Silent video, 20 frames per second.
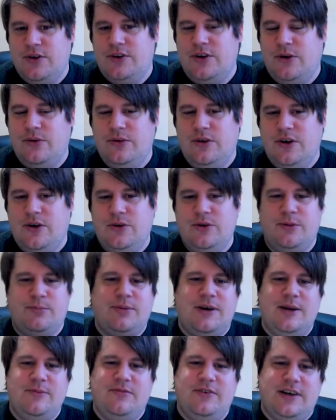you don't know the
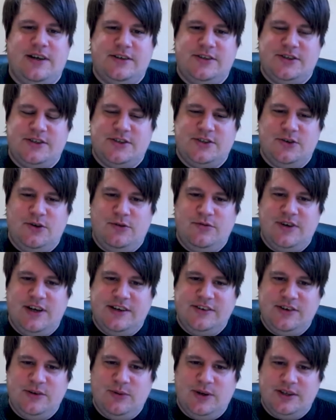prime factors of
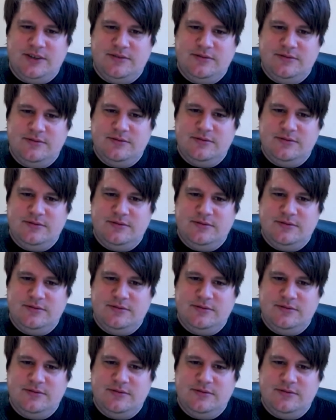91?